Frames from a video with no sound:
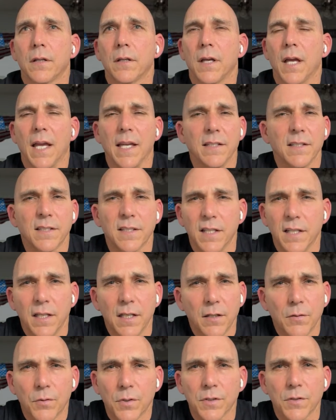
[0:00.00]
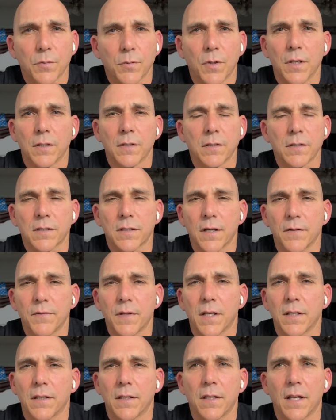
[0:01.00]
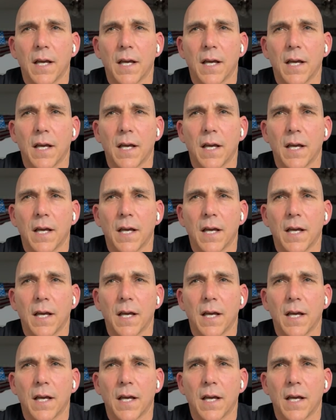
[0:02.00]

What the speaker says: AC was one, stuff that